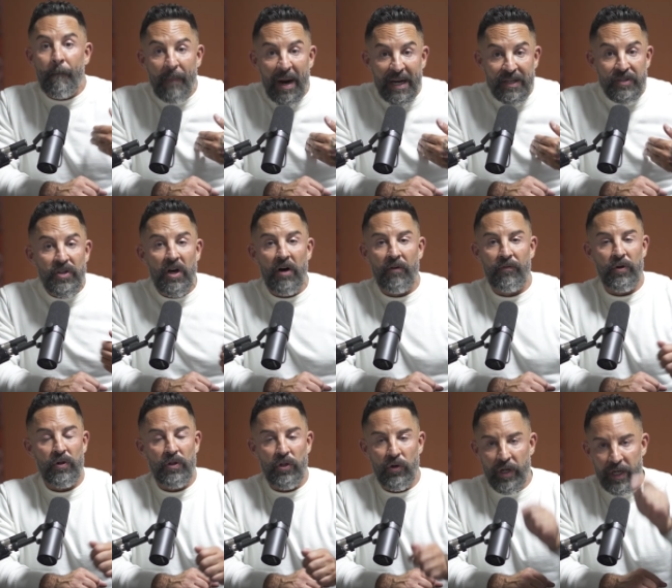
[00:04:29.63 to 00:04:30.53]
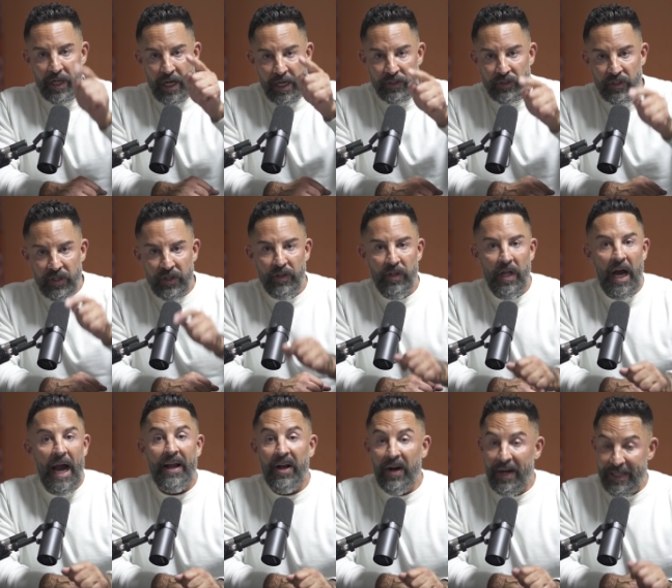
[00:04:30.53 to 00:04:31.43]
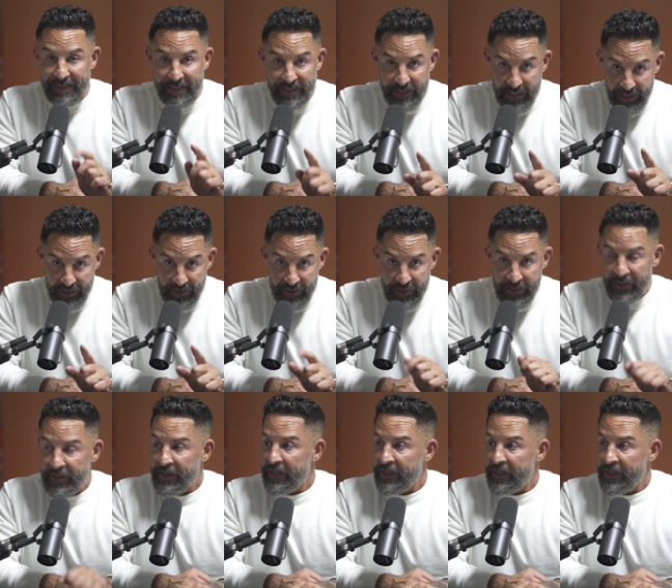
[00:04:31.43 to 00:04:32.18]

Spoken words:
myself included, until I got sick.